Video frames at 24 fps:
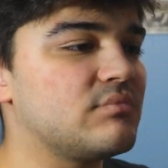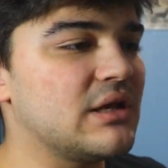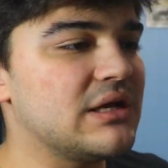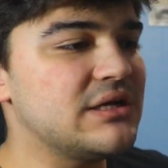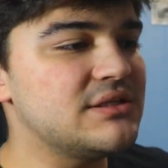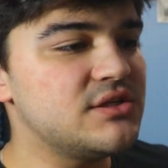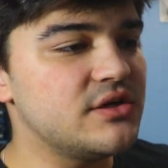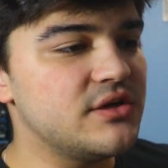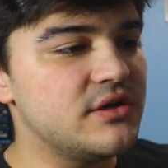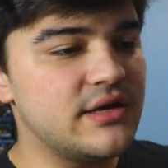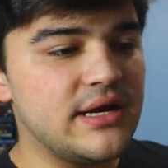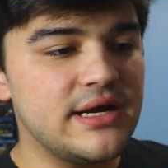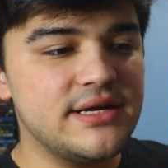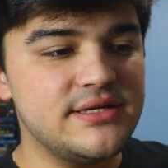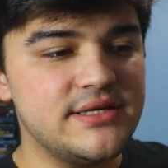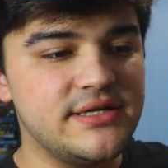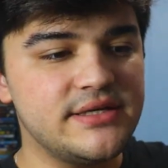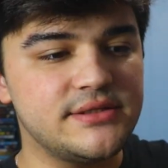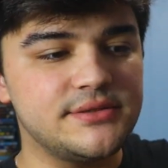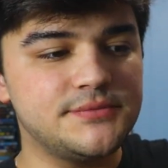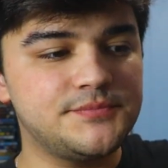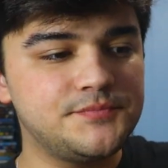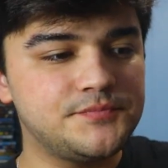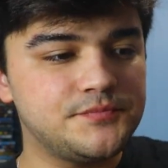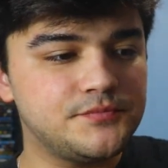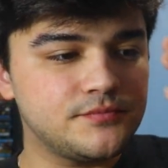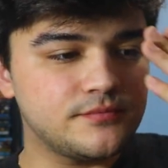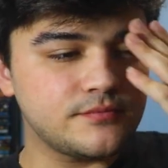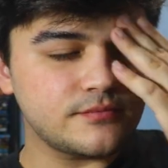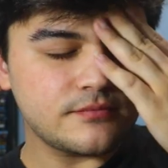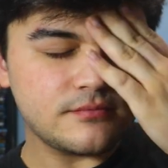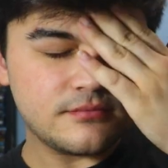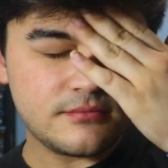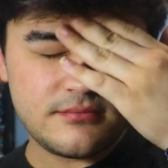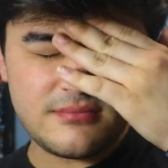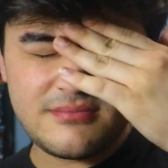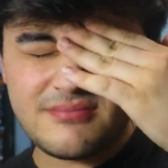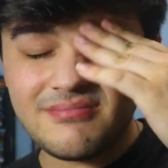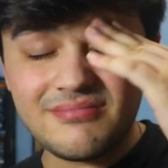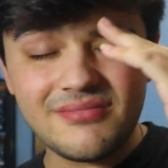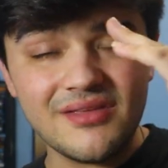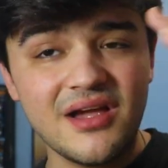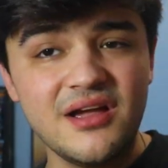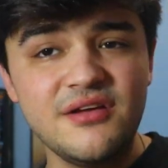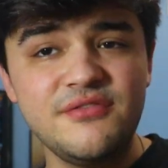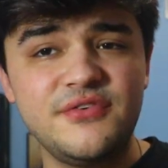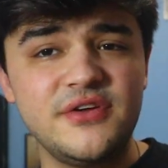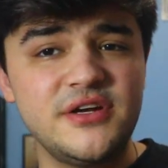That's a good idea.
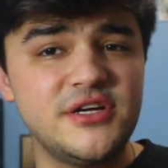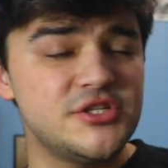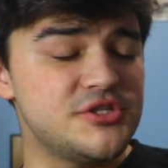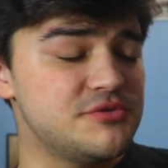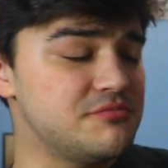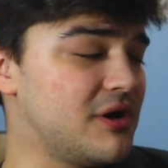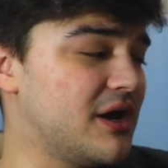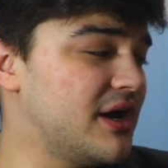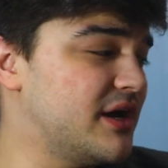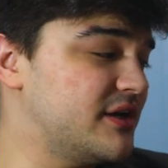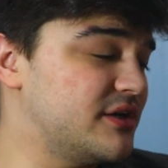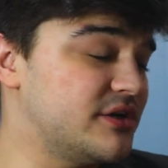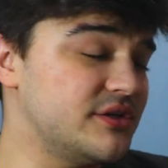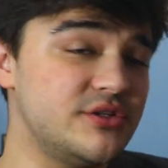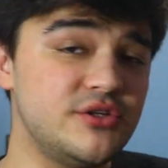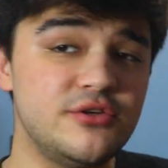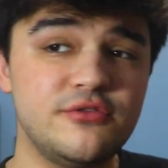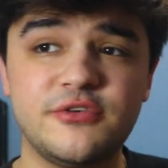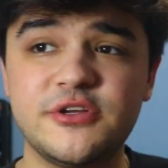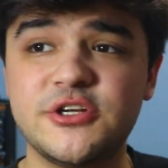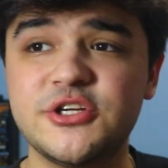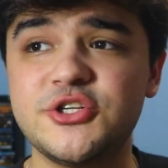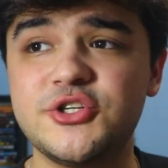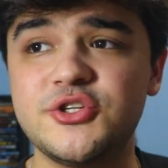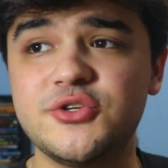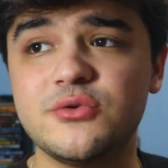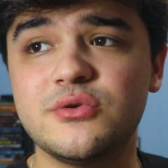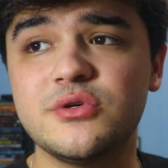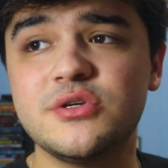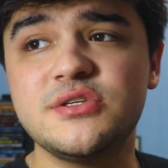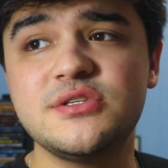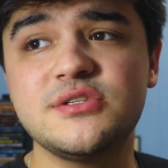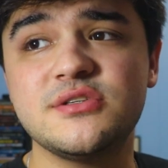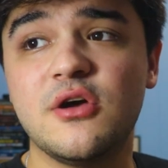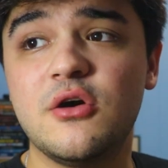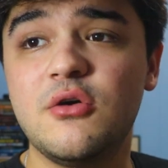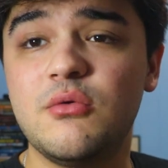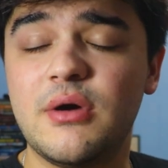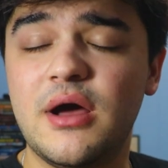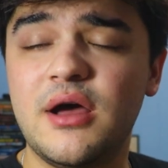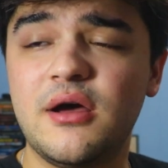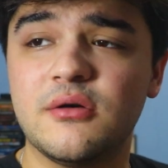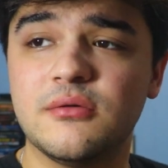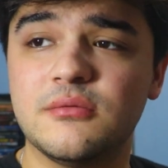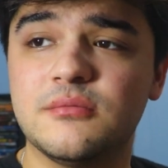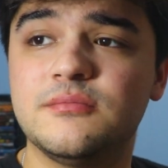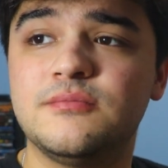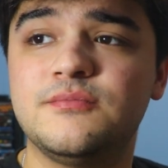I finished mine. You finished yours? Oh,
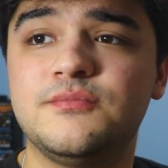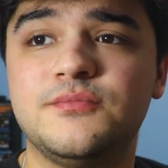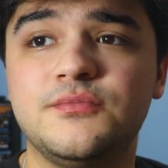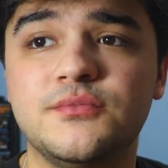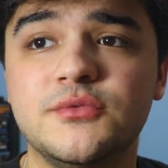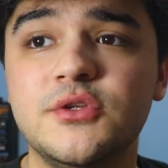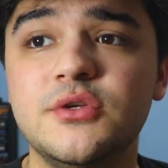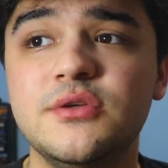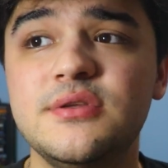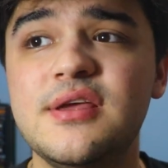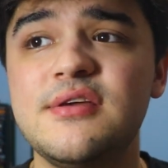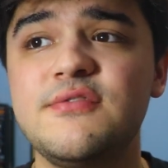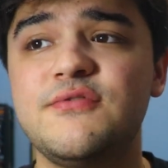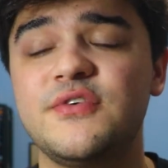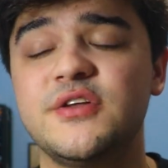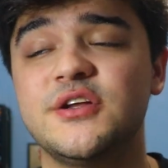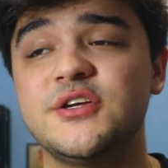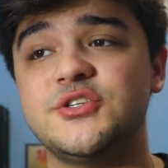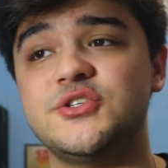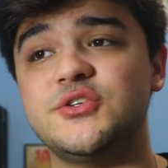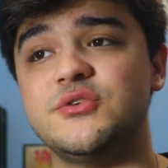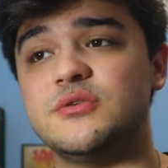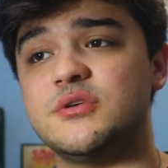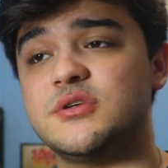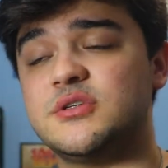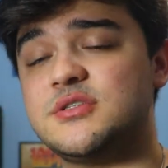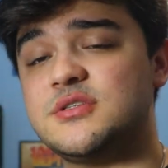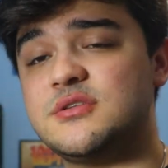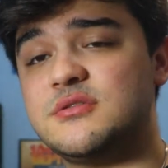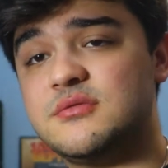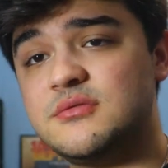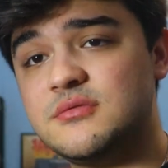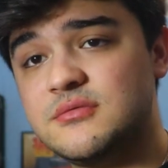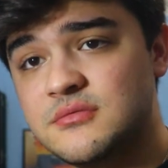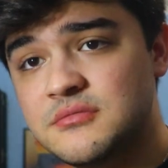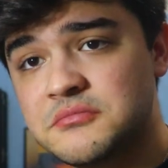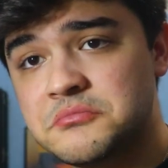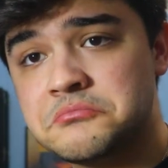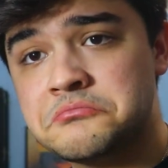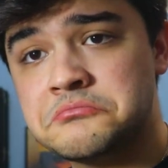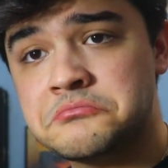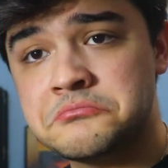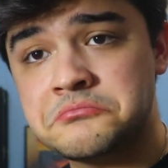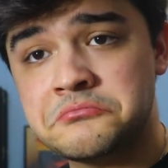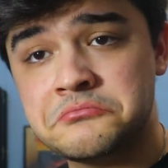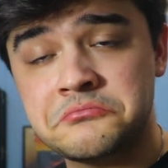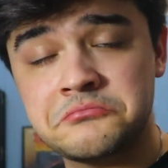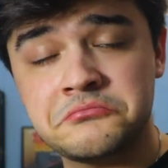wow. You did finish yours.
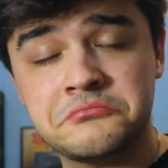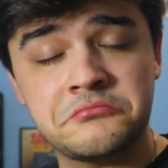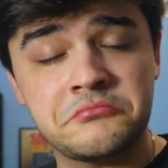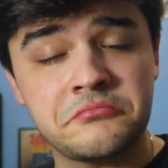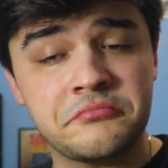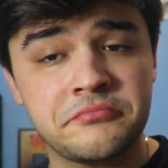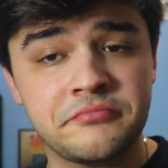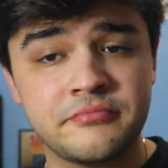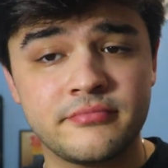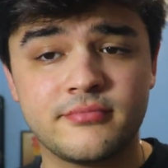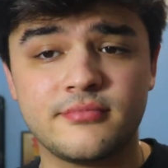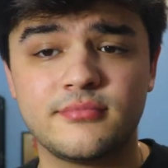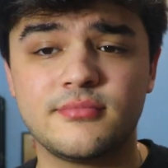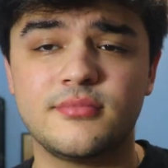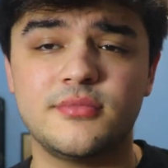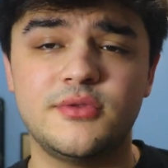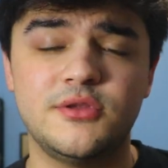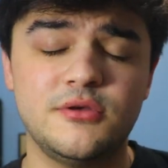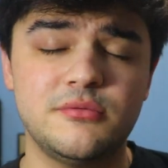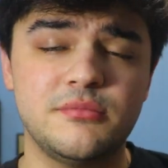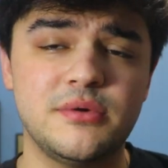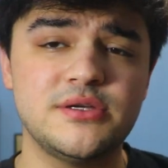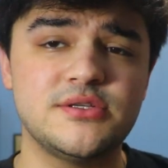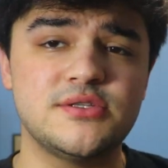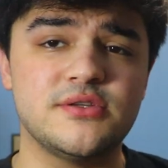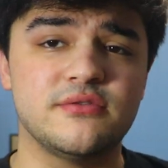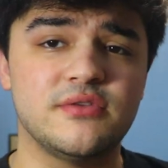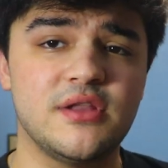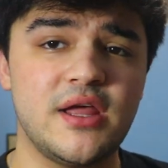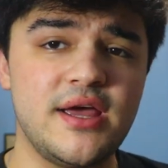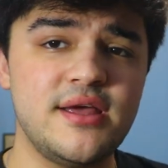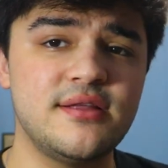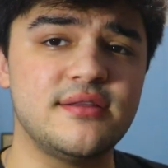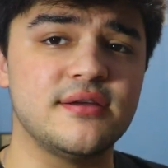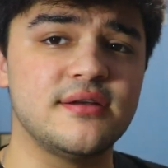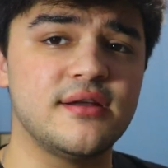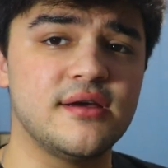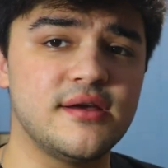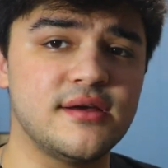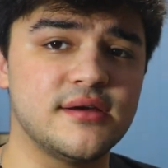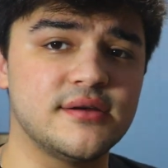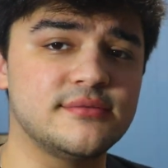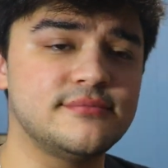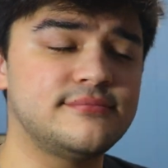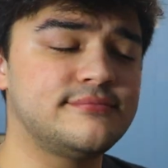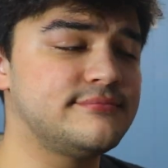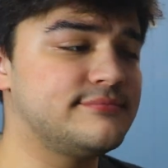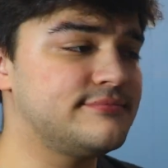You must have liked it,
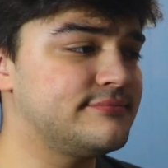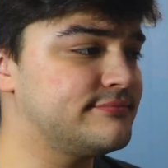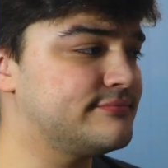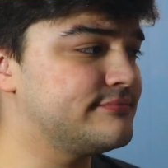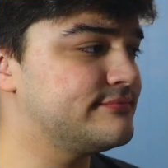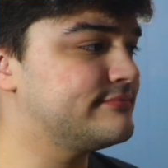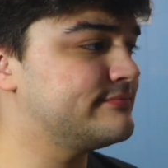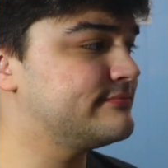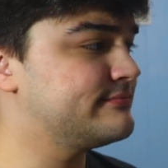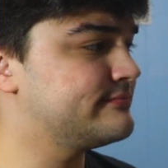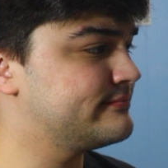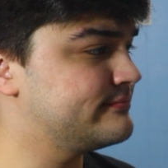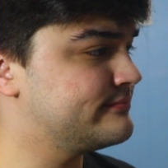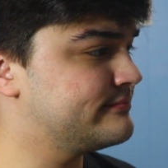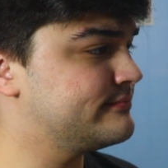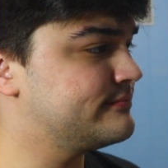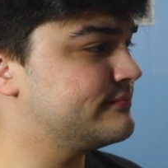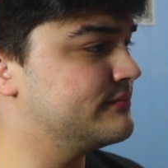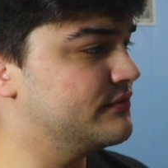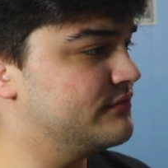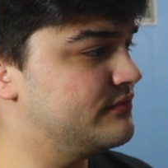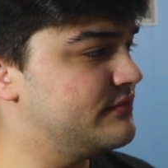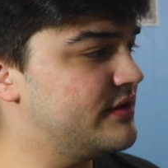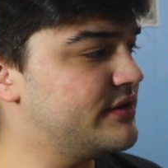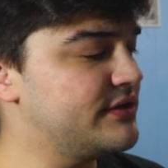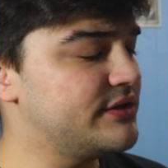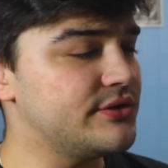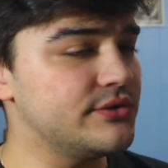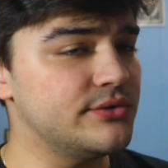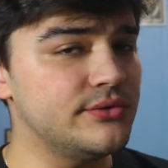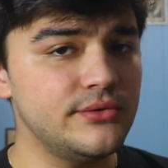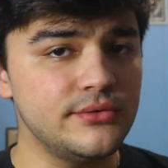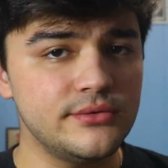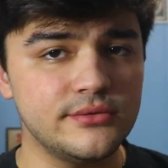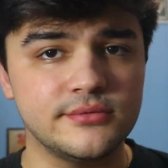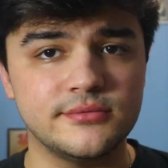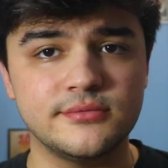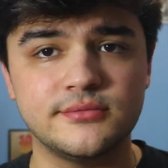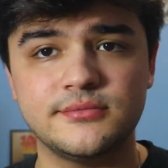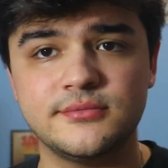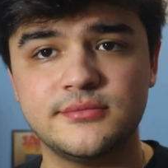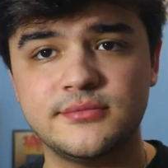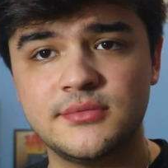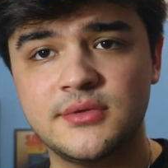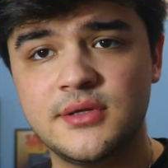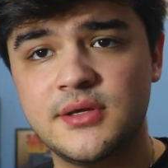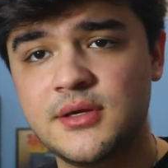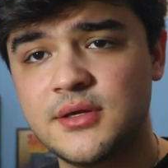huh? Very cool.
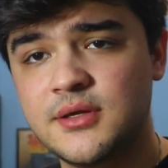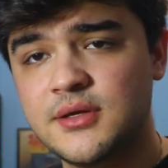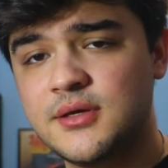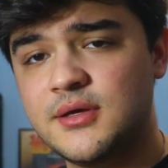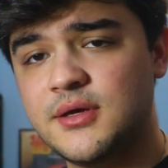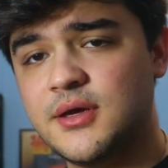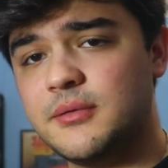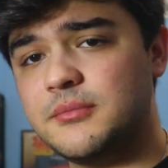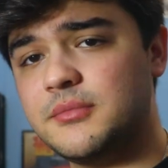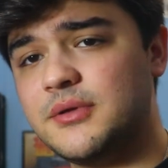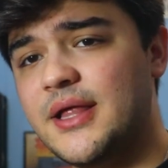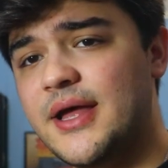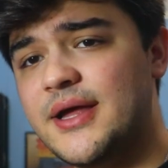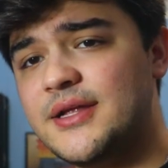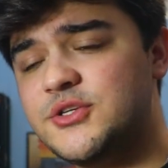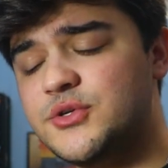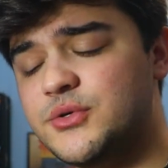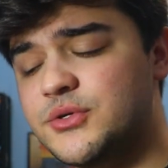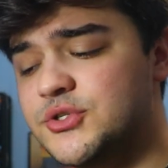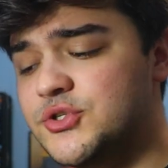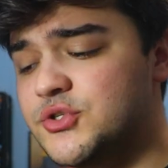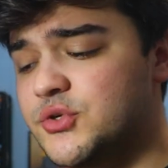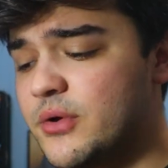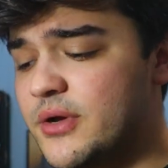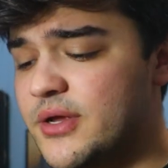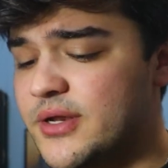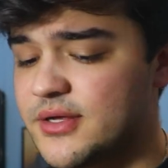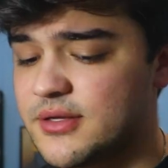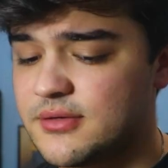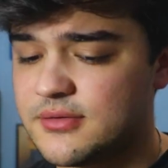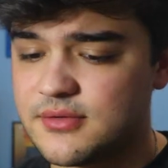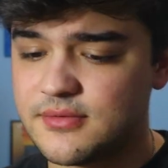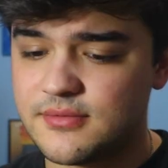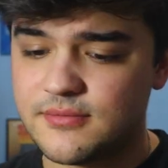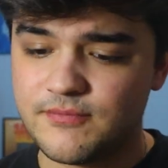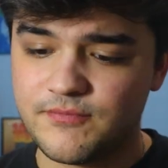I'm glad you enjoyed it.